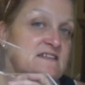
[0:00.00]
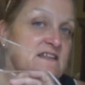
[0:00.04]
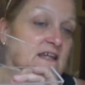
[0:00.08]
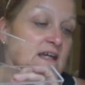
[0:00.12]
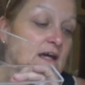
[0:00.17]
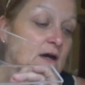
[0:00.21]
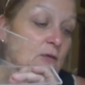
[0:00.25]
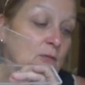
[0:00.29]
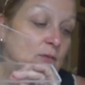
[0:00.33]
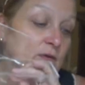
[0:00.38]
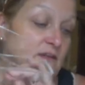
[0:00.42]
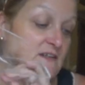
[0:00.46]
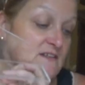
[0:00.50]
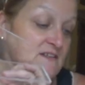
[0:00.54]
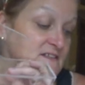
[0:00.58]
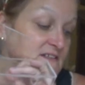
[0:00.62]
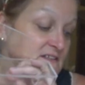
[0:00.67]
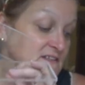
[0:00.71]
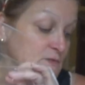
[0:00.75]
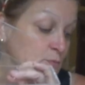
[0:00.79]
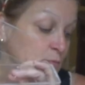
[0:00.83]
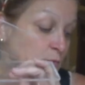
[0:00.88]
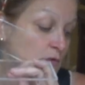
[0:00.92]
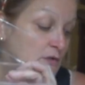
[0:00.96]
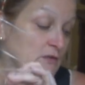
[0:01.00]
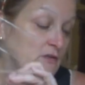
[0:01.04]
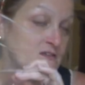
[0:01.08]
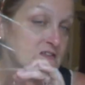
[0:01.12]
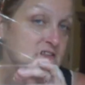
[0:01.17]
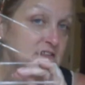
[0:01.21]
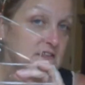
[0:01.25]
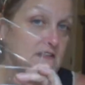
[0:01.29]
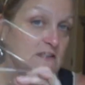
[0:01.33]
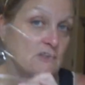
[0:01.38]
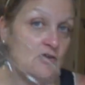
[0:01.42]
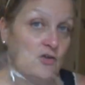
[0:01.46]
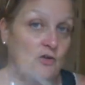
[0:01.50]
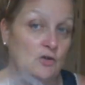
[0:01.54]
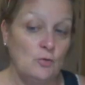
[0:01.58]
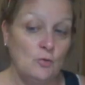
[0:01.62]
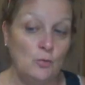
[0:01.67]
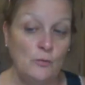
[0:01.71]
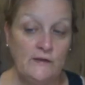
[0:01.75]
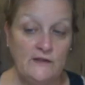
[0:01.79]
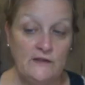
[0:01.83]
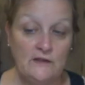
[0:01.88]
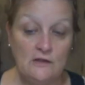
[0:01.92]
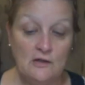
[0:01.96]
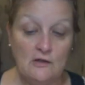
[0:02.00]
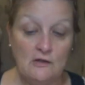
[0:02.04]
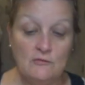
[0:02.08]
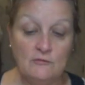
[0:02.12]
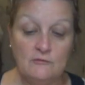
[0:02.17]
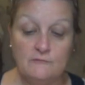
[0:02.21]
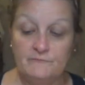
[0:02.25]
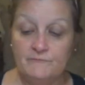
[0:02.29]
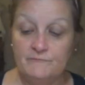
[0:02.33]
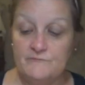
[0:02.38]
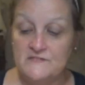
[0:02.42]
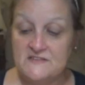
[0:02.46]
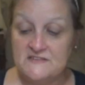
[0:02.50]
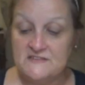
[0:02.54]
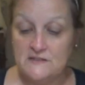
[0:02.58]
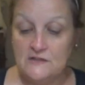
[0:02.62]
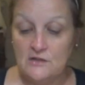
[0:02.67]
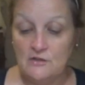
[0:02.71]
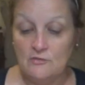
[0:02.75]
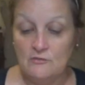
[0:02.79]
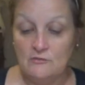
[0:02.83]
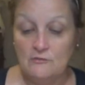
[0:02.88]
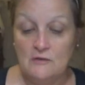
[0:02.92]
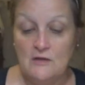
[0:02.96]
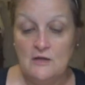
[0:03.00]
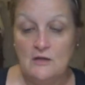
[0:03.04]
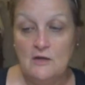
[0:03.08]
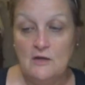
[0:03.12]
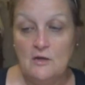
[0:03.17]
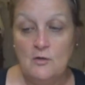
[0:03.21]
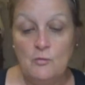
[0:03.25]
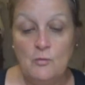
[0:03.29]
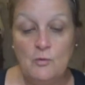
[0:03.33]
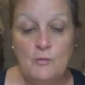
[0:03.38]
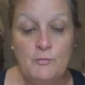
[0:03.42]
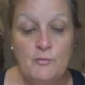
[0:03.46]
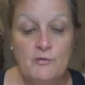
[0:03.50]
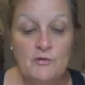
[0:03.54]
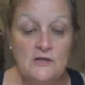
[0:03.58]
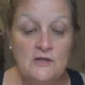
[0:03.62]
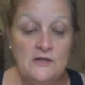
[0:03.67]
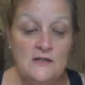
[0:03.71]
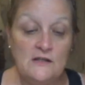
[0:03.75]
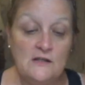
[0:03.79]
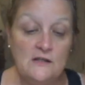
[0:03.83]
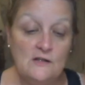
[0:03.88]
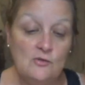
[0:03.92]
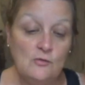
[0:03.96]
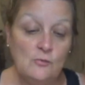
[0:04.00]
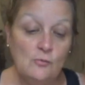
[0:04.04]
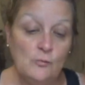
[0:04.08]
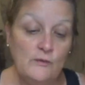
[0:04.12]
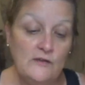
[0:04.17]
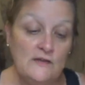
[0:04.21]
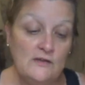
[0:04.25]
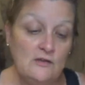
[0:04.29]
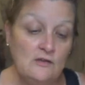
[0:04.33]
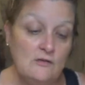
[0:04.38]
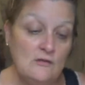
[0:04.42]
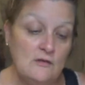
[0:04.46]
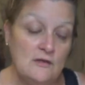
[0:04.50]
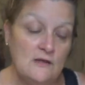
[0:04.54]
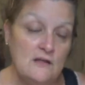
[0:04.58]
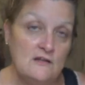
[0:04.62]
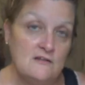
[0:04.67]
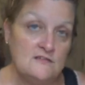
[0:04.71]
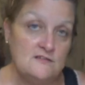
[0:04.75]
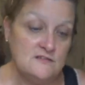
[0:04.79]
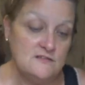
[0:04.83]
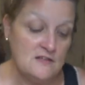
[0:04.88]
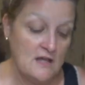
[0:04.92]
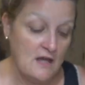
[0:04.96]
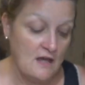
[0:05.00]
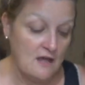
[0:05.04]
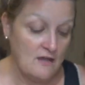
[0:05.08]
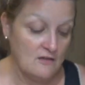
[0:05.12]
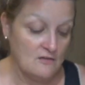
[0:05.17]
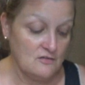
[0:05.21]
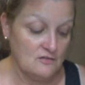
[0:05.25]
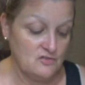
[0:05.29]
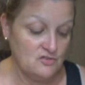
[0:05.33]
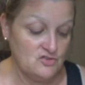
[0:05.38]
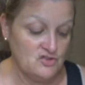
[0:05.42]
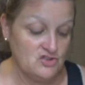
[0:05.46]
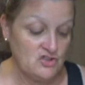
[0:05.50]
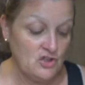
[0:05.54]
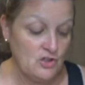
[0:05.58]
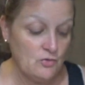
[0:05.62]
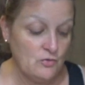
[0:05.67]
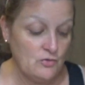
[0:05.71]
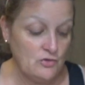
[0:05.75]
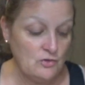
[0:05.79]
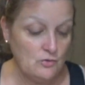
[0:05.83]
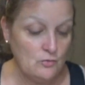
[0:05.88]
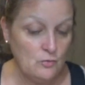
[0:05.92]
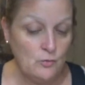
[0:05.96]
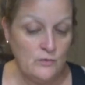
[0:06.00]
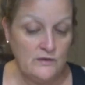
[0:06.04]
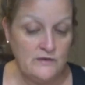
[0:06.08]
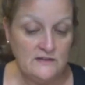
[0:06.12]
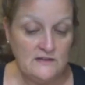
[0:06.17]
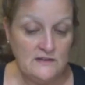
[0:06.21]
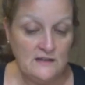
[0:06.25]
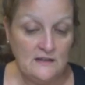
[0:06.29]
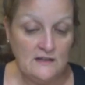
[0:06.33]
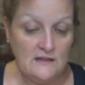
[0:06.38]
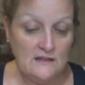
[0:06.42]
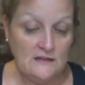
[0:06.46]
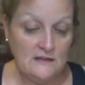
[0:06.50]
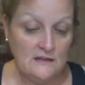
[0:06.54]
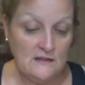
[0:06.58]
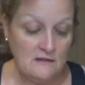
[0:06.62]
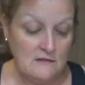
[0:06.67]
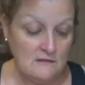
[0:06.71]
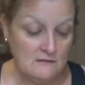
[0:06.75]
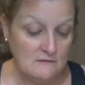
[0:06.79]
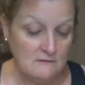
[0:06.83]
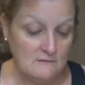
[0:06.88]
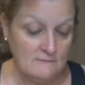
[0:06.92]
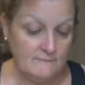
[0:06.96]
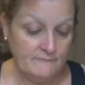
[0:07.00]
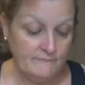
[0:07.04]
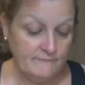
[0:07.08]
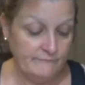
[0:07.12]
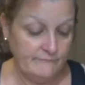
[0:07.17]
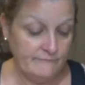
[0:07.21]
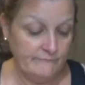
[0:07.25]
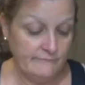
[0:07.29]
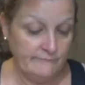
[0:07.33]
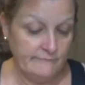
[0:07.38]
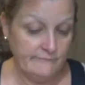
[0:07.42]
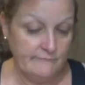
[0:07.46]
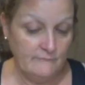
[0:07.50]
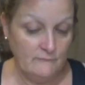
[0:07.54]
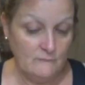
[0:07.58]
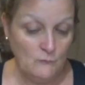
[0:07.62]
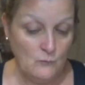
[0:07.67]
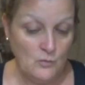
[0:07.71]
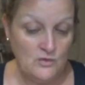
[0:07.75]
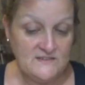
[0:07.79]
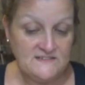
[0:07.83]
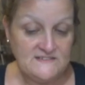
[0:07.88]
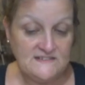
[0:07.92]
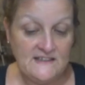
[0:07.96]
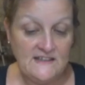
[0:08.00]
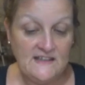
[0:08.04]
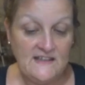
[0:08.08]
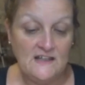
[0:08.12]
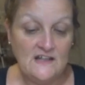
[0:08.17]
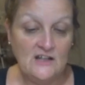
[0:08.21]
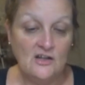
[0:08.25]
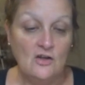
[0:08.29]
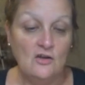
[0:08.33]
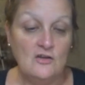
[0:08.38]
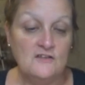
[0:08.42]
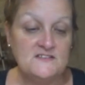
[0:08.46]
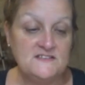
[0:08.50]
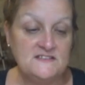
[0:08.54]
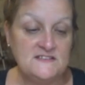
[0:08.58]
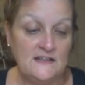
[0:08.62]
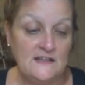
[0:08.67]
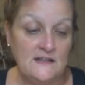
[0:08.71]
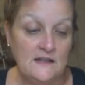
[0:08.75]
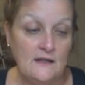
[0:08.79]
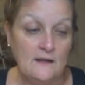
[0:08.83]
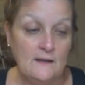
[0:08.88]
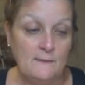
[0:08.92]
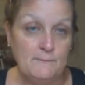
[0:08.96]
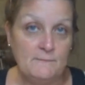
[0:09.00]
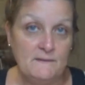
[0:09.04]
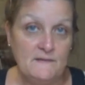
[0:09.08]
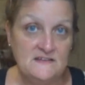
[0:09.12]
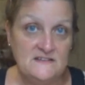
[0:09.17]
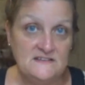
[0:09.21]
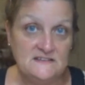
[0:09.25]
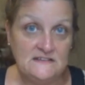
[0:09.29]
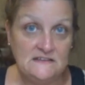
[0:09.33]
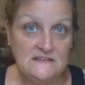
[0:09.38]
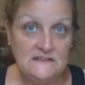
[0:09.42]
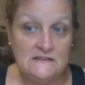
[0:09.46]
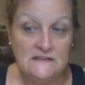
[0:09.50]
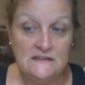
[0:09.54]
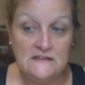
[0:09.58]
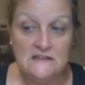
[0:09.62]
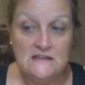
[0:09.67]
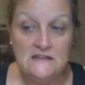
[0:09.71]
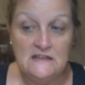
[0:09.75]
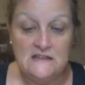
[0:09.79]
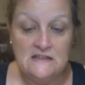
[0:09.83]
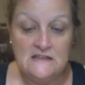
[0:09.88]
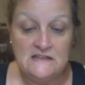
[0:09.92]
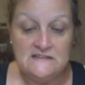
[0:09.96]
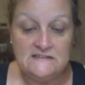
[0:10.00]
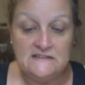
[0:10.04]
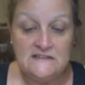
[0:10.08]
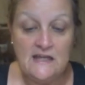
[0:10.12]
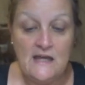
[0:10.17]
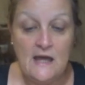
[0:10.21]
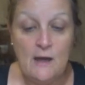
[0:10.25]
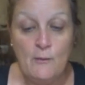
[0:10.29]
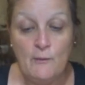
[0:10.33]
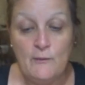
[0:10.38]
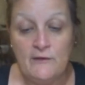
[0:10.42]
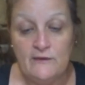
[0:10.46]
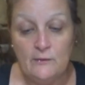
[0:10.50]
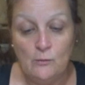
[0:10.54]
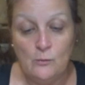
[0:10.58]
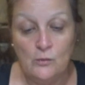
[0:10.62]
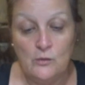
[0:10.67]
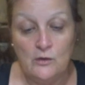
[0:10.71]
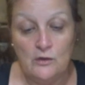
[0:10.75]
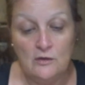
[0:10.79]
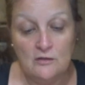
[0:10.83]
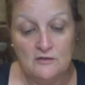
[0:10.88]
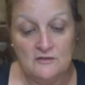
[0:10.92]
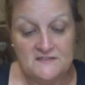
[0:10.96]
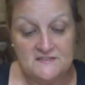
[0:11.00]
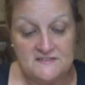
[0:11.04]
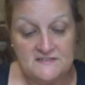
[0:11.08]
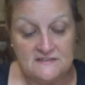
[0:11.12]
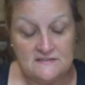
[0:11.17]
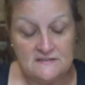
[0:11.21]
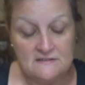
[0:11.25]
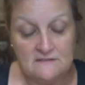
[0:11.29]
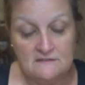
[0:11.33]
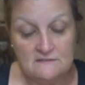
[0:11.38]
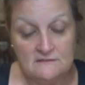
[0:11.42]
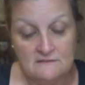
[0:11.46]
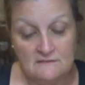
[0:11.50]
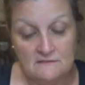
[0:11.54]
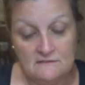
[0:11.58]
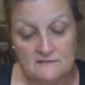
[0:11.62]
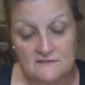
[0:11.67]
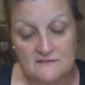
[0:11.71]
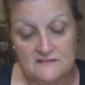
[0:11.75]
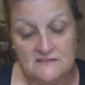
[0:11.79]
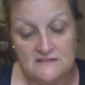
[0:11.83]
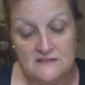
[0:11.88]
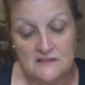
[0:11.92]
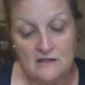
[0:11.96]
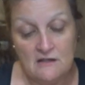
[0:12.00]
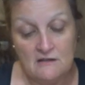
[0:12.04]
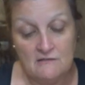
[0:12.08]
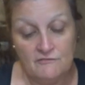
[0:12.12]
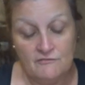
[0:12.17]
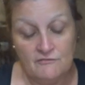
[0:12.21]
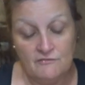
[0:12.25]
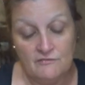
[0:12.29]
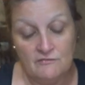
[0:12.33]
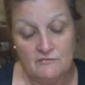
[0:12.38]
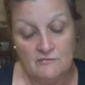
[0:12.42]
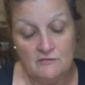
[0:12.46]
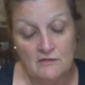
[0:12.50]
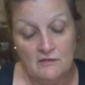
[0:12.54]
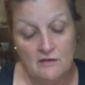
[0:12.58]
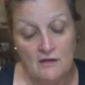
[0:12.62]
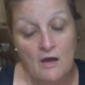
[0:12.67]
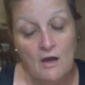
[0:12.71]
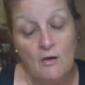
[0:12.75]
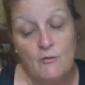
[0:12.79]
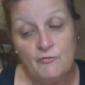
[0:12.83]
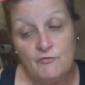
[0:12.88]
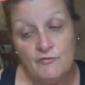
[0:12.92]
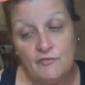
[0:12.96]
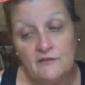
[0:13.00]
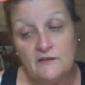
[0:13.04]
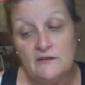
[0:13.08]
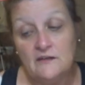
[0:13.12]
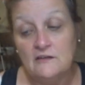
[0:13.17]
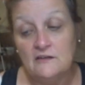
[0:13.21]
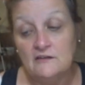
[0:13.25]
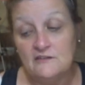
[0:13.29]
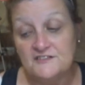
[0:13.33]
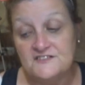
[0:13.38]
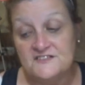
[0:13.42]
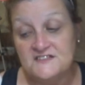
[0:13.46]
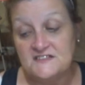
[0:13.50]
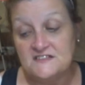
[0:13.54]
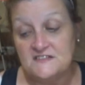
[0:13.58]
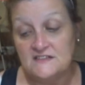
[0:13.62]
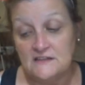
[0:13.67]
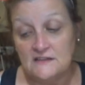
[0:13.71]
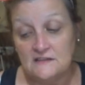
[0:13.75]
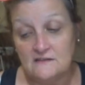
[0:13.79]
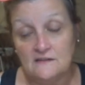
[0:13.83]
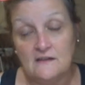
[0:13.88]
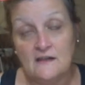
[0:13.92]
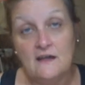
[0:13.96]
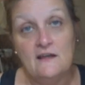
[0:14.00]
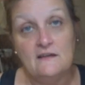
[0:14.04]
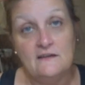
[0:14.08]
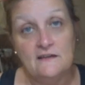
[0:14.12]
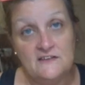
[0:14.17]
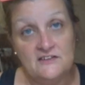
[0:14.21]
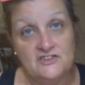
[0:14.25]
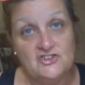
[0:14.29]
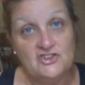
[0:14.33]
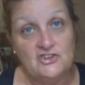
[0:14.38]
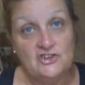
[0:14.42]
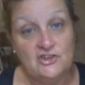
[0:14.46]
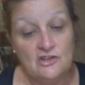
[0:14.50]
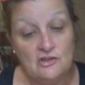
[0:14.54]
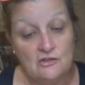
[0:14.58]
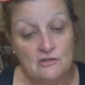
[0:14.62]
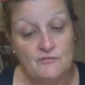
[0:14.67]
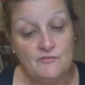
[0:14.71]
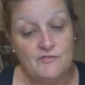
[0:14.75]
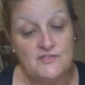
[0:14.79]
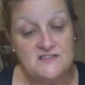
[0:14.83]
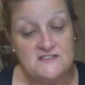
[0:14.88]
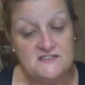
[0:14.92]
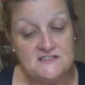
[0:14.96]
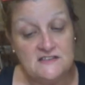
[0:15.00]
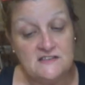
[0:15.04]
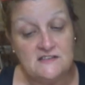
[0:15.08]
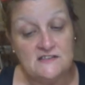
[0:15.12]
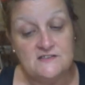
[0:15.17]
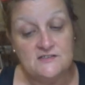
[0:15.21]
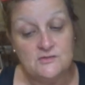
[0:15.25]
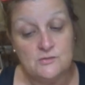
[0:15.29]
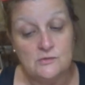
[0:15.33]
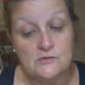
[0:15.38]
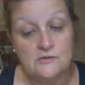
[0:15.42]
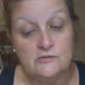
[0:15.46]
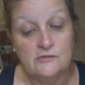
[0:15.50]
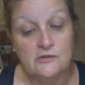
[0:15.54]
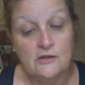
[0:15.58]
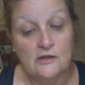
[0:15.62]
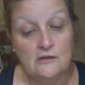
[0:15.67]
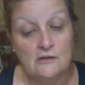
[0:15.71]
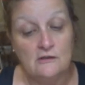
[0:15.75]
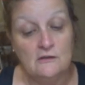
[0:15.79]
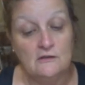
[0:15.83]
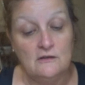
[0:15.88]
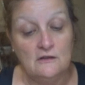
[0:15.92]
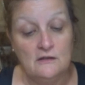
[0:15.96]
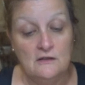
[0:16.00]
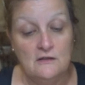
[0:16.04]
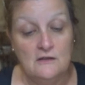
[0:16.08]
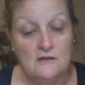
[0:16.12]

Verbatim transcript: to see how well this is, works in her window. So we'll put it in her window and I'll, I'll show you one day. Um, once I get it all set up and see, see how well it works and stuff. Hopefully it'll stick. I'll let you know if it sticks real good.